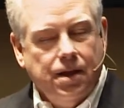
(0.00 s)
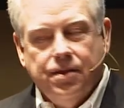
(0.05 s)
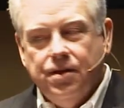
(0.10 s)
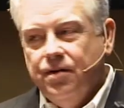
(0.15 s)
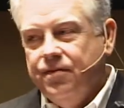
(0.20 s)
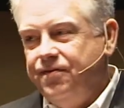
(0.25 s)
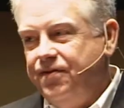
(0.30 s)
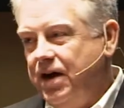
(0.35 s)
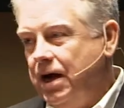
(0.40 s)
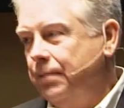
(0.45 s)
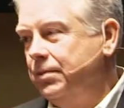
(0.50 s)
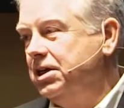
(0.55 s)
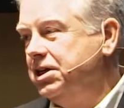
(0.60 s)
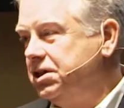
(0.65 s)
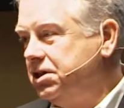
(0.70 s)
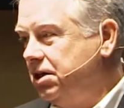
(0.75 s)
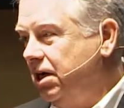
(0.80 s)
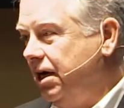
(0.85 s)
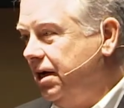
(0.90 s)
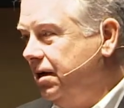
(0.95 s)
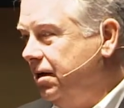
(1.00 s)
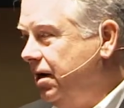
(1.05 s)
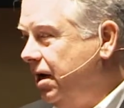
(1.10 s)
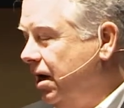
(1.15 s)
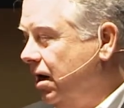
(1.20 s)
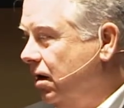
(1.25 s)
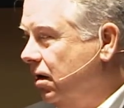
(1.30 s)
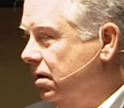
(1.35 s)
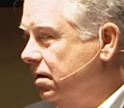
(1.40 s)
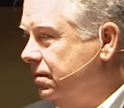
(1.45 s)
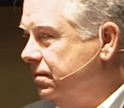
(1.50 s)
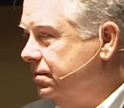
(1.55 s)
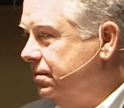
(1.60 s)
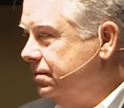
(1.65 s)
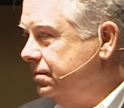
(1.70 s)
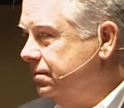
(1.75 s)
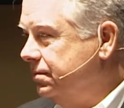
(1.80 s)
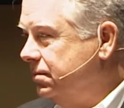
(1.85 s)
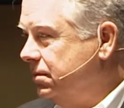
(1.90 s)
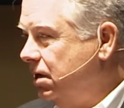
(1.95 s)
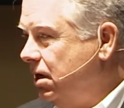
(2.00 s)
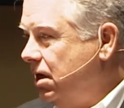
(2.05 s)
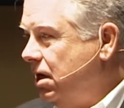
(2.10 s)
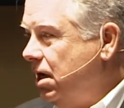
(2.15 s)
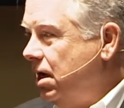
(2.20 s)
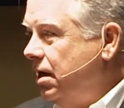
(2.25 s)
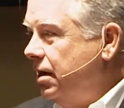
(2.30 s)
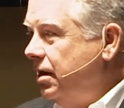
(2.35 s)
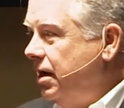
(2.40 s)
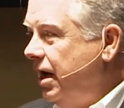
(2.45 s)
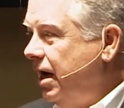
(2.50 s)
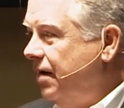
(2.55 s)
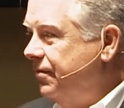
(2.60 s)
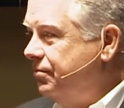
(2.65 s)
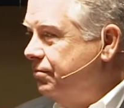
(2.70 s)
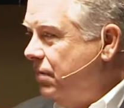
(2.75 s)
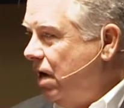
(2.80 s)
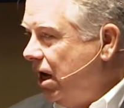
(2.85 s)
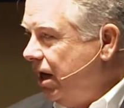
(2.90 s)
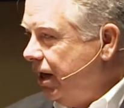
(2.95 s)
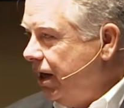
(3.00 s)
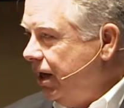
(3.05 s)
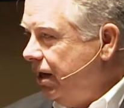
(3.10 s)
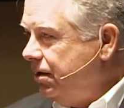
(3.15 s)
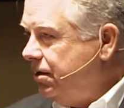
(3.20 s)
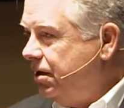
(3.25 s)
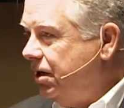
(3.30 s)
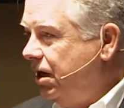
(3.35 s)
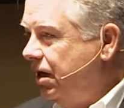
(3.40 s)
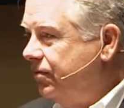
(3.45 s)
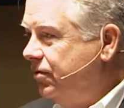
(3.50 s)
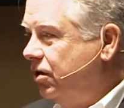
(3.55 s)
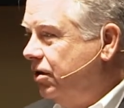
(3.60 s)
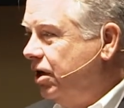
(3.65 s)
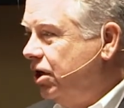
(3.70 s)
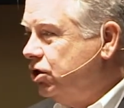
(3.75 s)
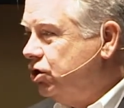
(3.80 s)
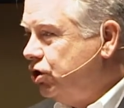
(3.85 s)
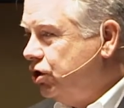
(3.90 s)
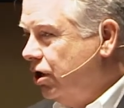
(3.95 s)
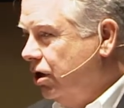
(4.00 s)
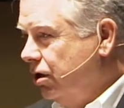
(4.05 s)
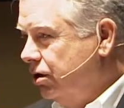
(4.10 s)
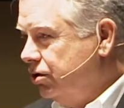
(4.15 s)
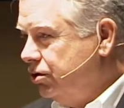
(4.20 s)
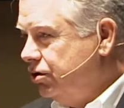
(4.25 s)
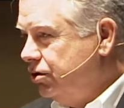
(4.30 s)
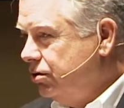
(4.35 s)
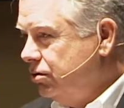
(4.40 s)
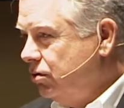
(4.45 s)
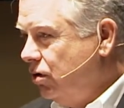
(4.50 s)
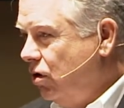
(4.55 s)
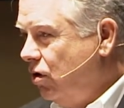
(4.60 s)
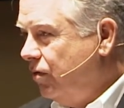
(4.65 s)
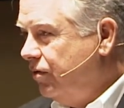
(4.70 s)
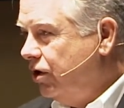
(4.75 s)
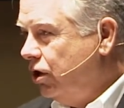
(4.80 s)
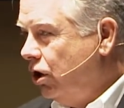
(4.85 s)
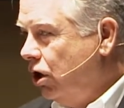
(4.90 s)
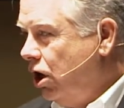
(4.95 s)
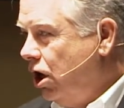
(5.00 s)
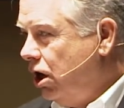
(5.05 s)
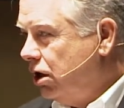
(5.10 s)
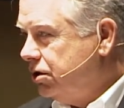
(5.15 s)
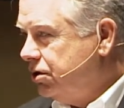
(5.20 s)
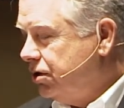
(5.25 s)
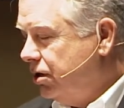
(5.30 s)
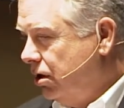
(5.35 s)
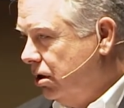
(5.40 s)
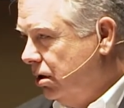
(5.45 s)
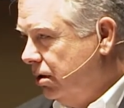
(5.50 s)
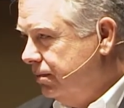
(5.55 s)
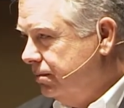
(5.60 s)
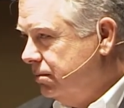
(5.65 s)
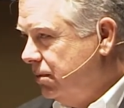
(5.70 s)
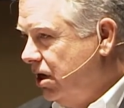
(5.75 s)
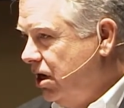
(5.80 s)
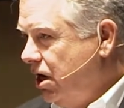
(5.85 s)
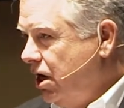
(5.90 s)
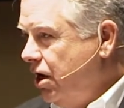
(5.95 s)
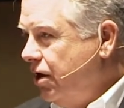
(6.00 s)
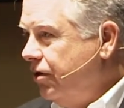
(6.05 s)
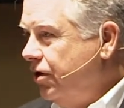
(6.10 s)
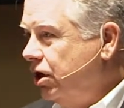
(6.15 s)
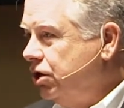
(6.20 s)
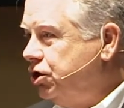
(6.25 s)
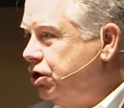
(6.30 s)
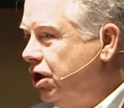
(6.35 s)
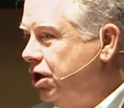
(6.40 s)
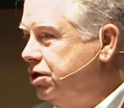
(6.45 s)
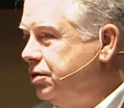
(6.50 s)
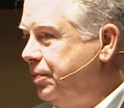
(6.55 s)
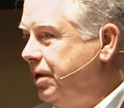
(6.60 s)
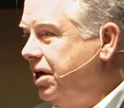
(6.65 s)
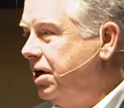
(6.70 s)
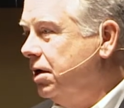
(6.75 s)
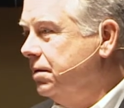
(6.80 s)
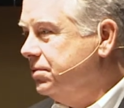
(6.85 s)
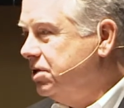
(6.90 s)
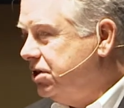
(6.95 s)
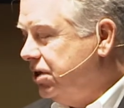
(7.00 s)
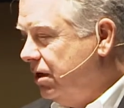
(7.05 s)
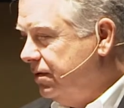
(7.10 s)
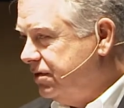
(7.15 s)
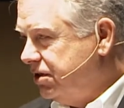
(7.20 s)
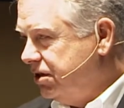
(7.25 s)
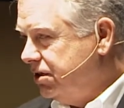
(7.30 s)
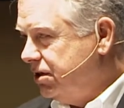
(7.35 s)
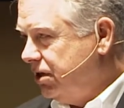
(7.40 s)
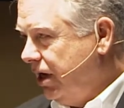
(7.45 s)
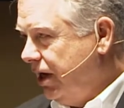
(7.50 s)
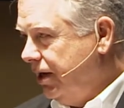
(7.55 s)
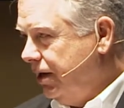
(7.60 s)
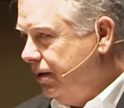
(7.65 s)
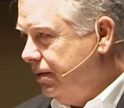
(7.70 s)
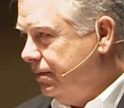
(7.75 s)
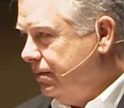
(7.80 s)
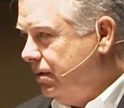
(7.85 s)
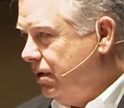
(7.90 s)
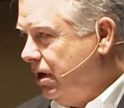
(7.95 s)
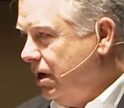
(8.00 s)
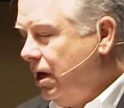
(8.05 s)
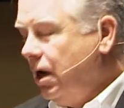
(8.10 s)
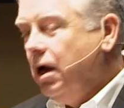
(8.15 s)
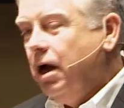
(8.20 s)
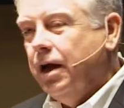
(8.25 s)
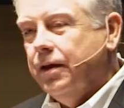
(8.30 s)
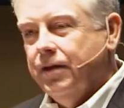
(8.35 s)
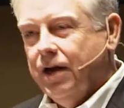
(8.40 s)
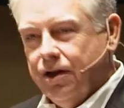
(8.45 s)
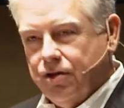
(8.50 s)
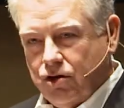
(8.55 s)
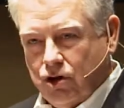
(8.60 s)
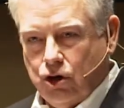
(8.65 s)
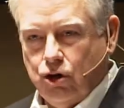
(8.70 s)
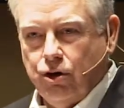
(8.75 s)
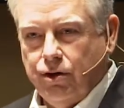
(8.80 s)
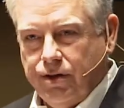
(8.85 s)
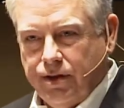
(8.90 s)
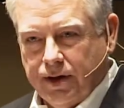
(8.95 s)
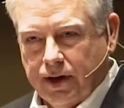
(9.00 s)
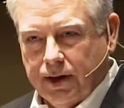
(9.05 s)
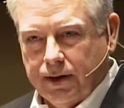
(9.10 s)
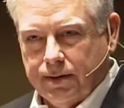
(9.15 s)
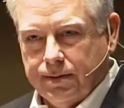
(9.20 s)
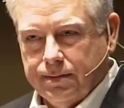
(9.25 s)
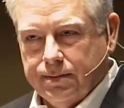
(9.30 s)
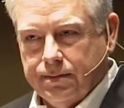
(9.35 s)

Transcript: their family is taken care of, they have money to give to their church. Over the long term, their church becomes self-sustaining, and that's a good thing.